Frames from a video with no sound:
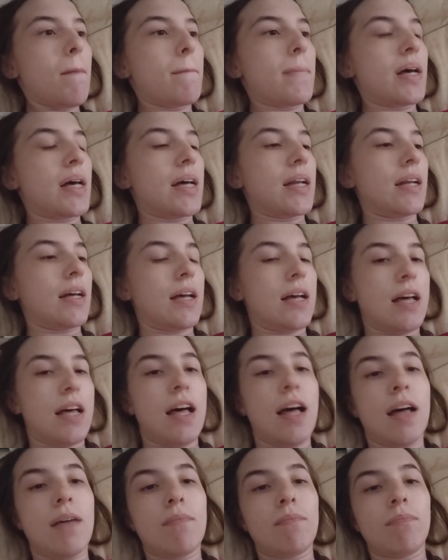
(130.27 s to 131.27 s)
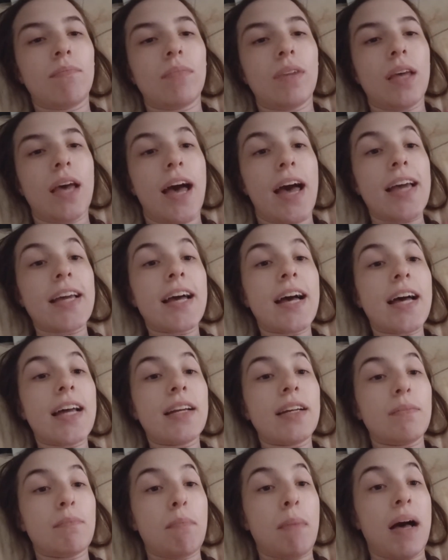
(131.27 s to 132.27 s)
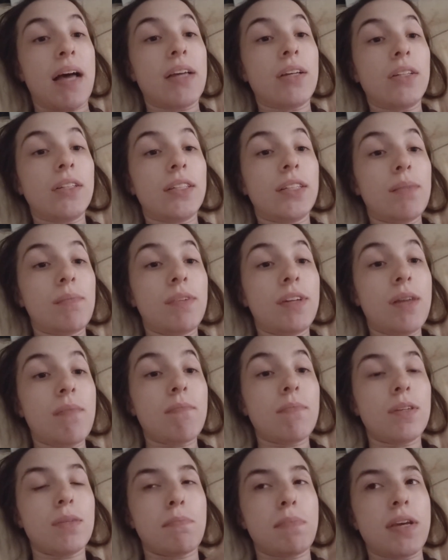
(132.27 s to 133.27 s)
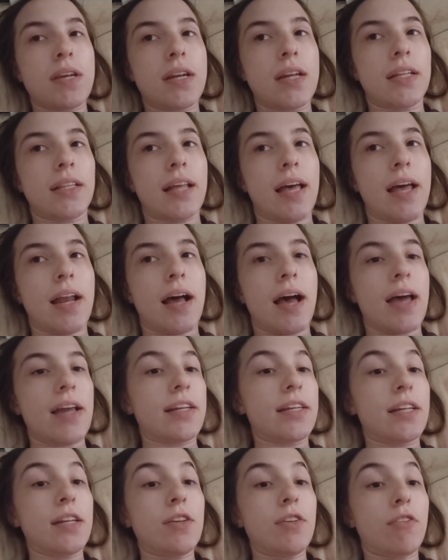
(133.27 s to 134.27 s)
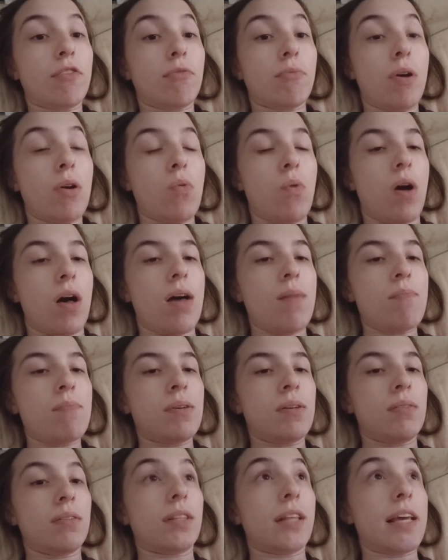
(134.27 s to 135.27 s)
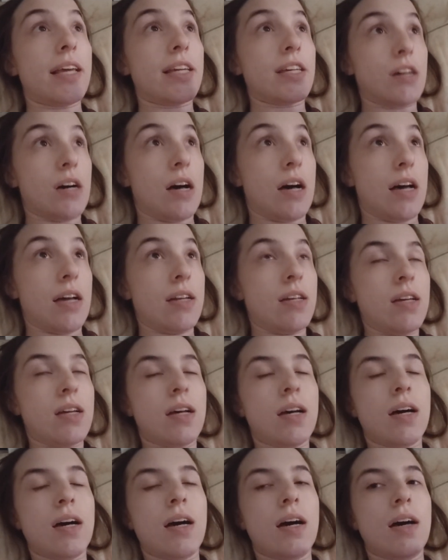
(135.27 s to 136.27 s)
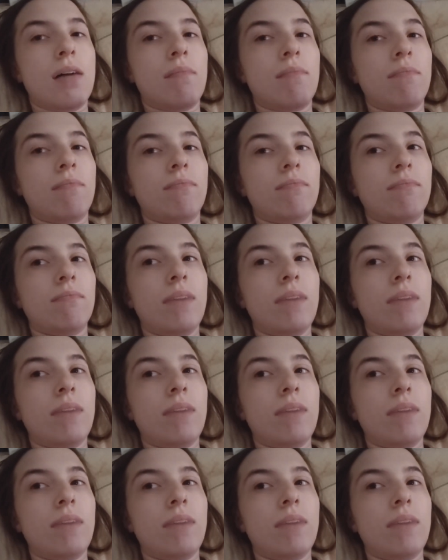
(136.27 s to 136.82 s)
but um, I got mild symptoms, meaning that I didn't throw up, thank God, um,